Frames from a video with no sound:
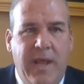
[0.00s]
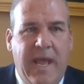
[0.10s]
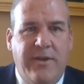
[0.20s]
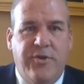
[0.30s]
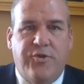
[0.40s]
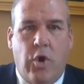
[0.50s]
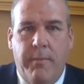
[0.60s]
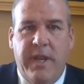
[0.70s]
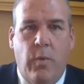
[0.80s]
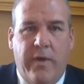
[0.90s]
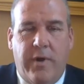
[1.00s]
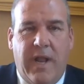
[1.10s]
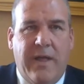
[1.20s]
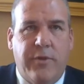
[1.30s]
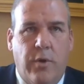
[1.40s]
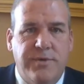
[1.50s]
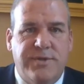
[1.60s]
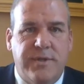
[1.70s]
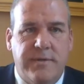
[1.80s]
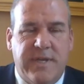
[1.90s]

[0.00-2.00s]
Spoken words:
and determining whether or not those